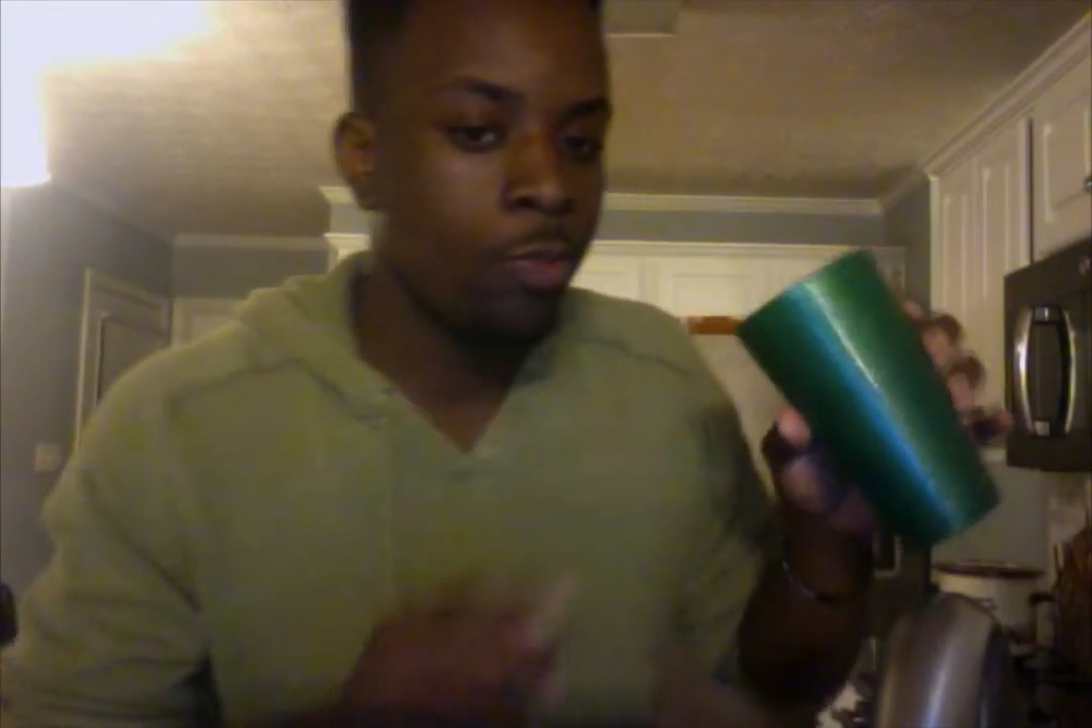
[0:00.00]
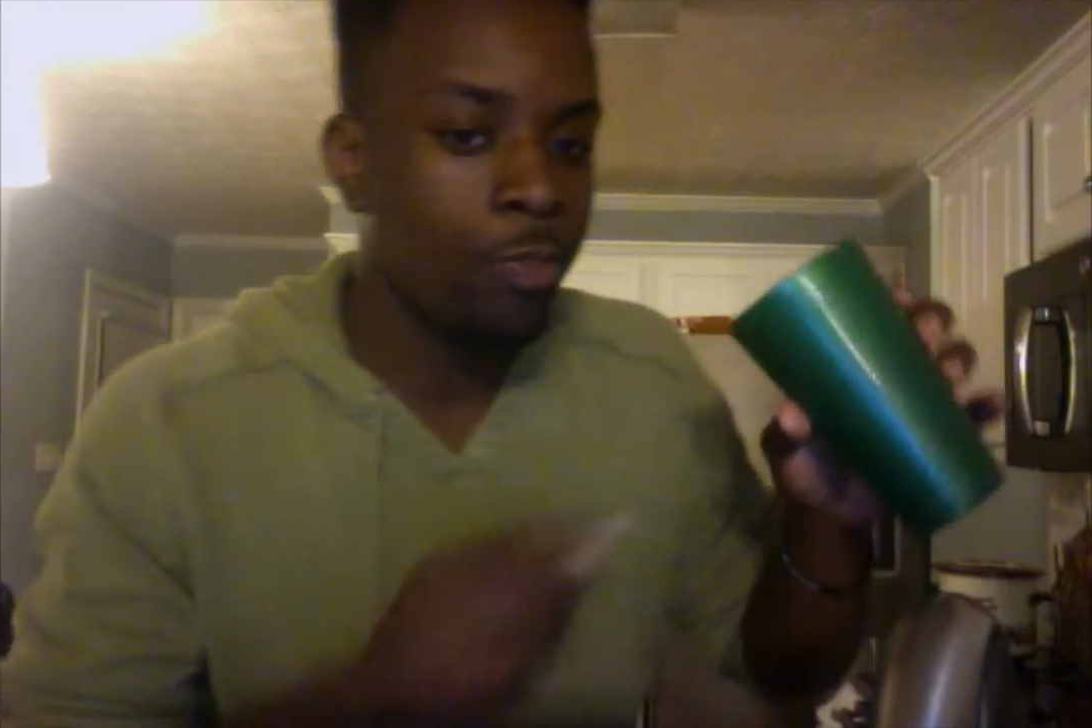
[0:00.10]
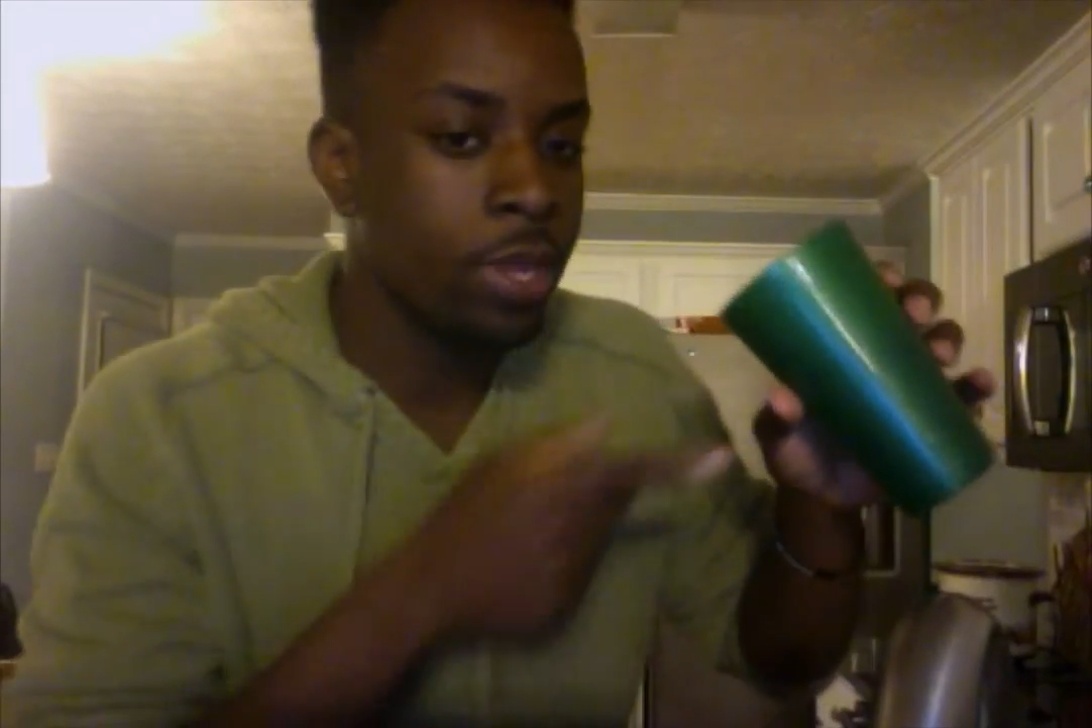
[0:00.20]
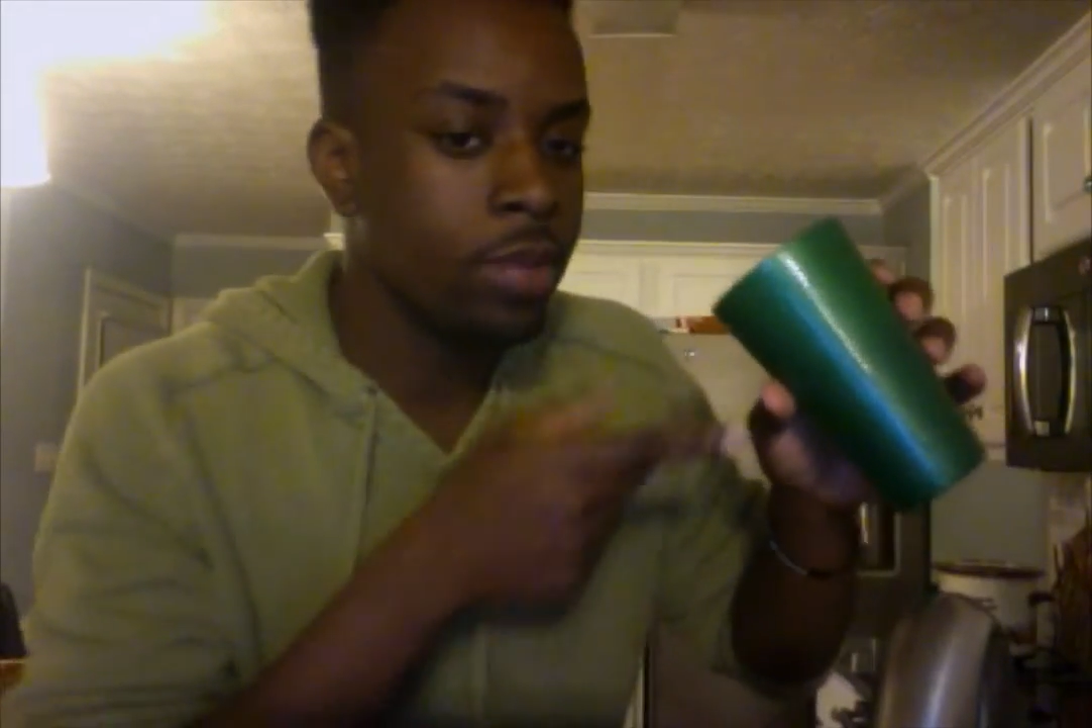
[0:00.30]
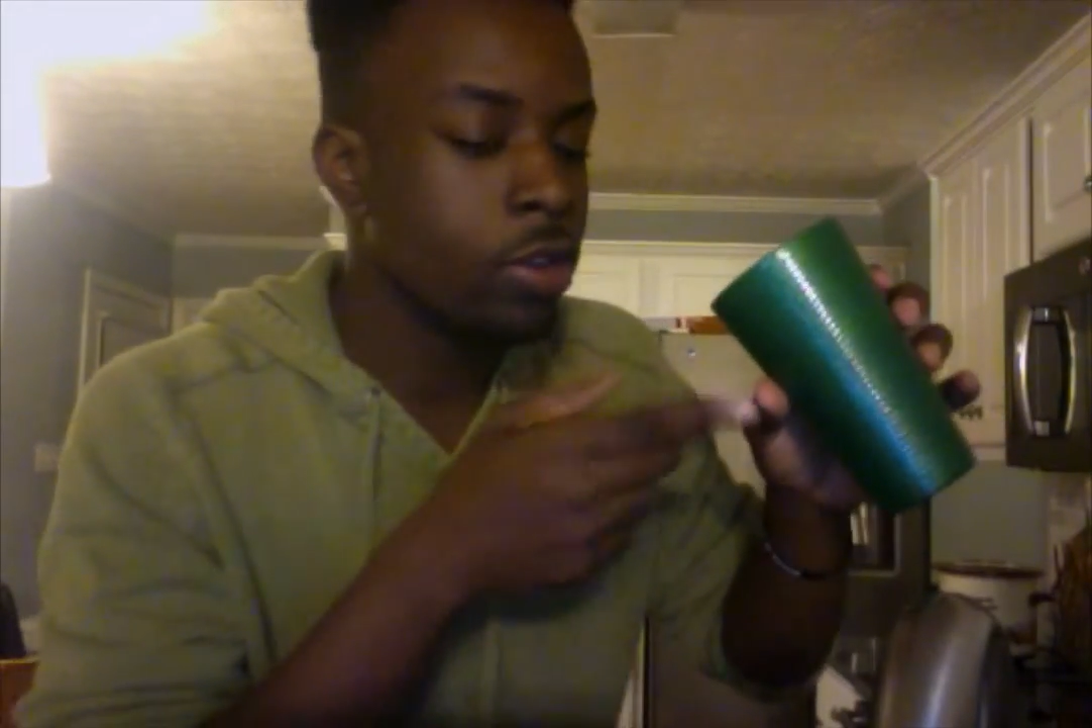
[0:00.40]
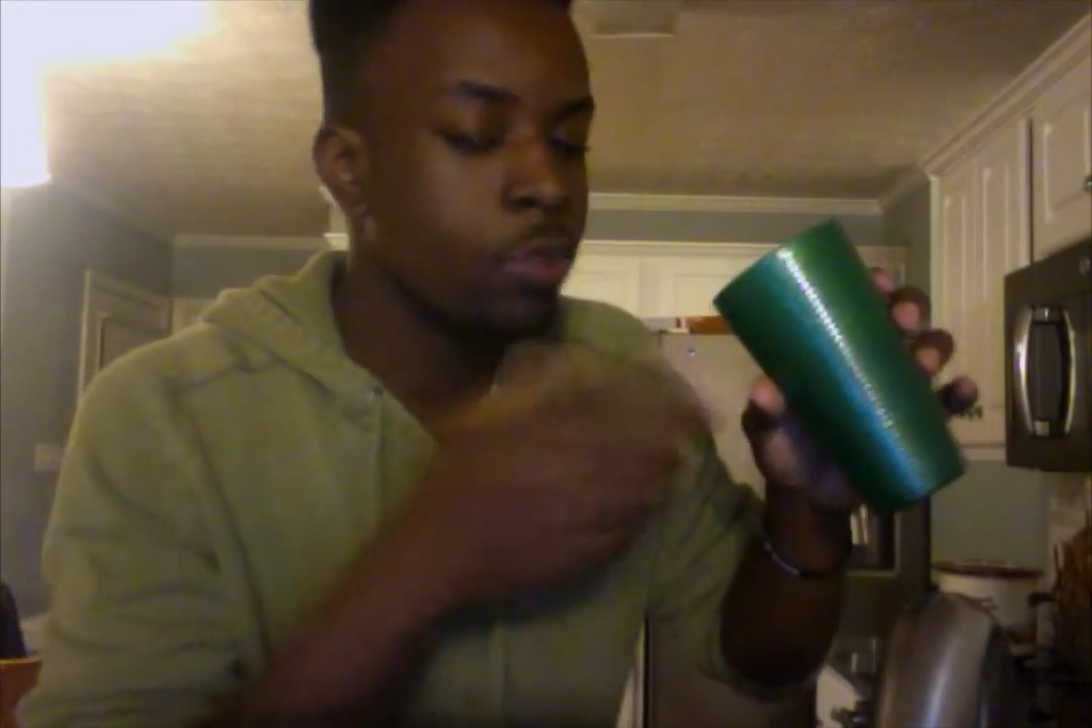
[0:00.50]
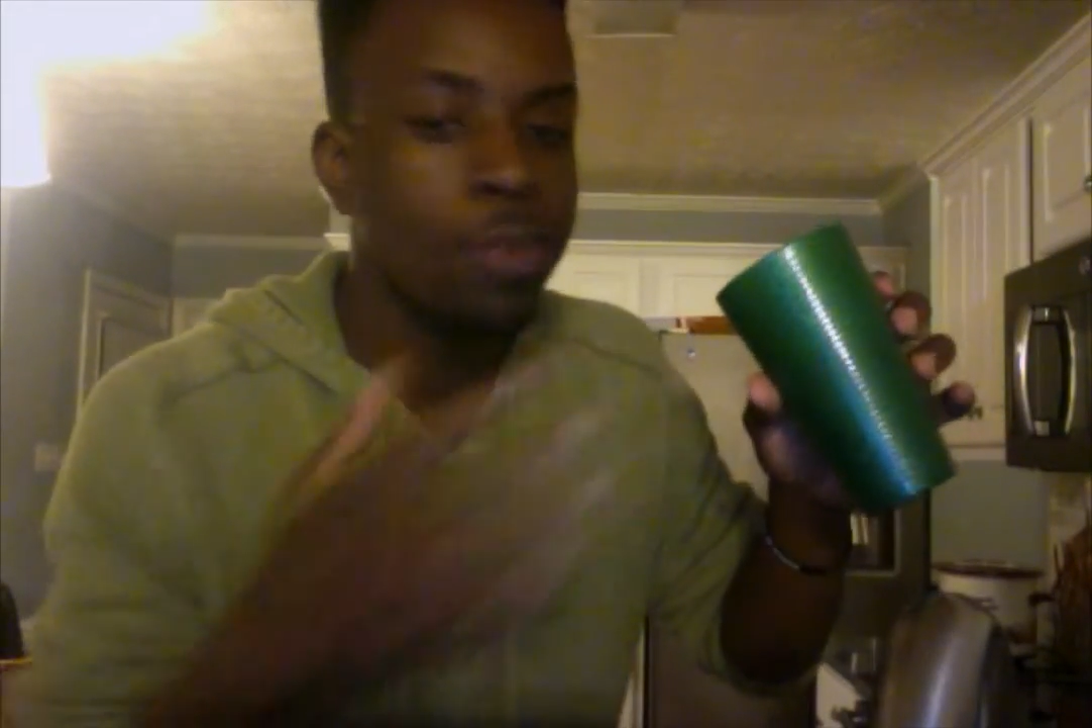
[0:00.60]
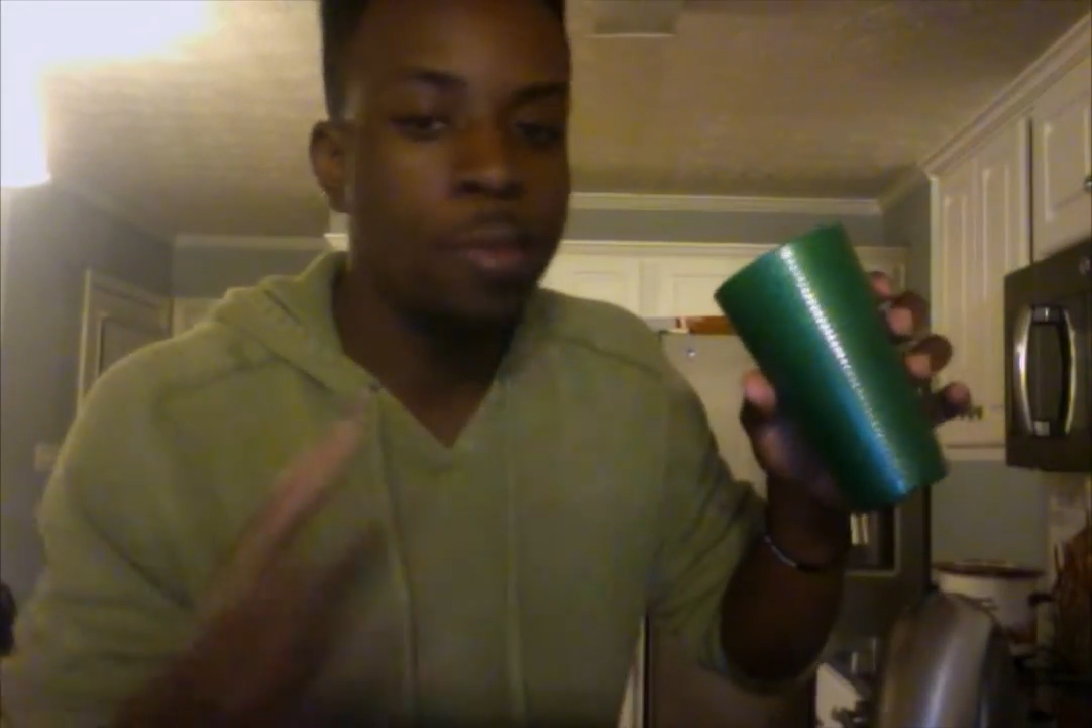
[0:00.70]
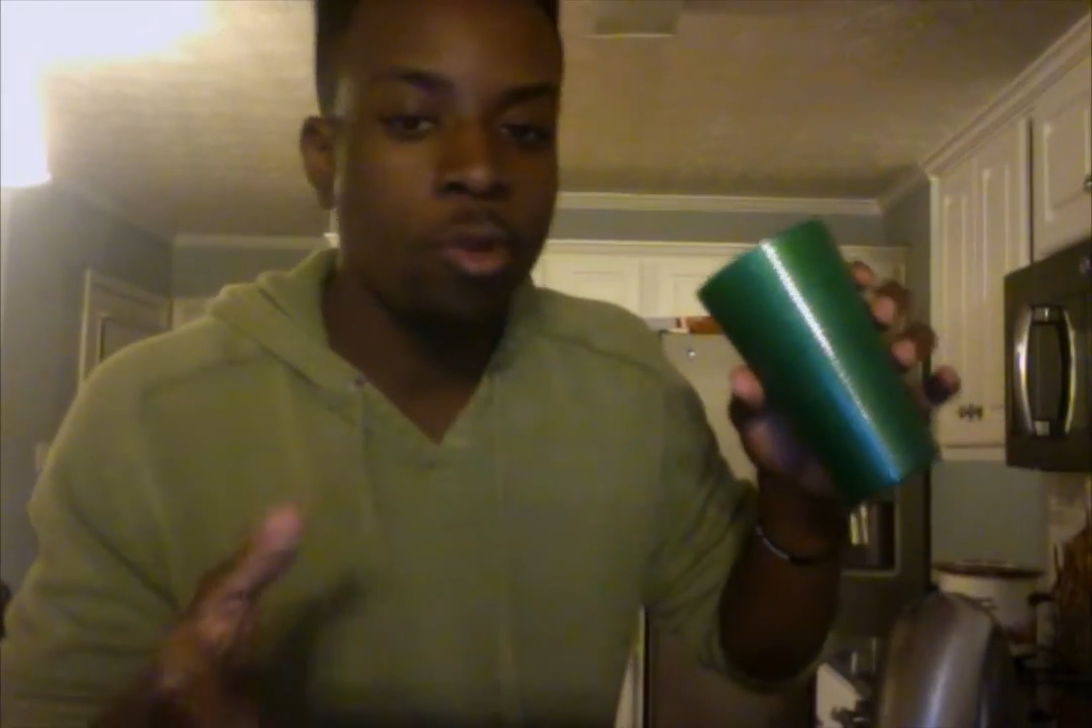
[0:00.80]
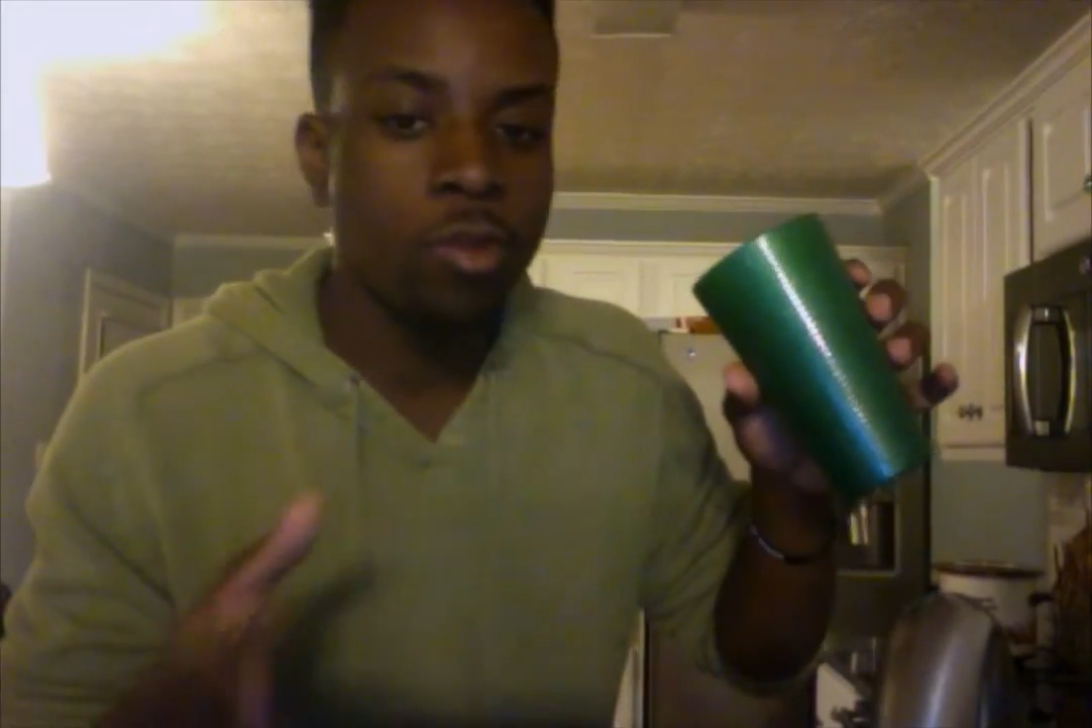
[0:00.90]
Because people